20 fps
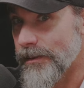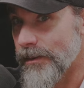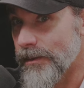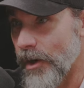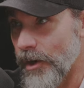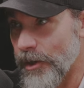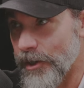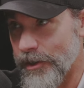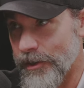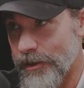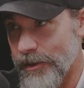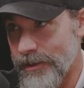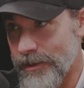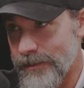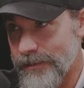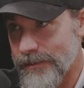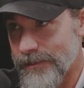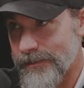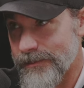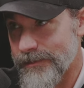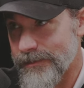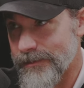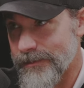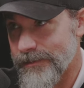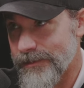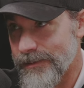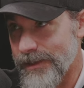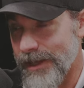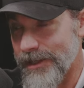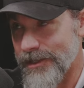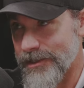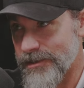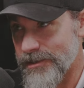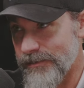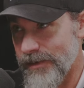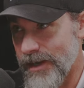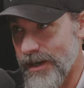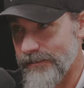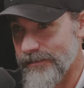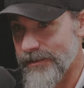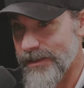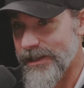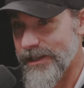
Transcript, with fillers: Are you good? Can you survive?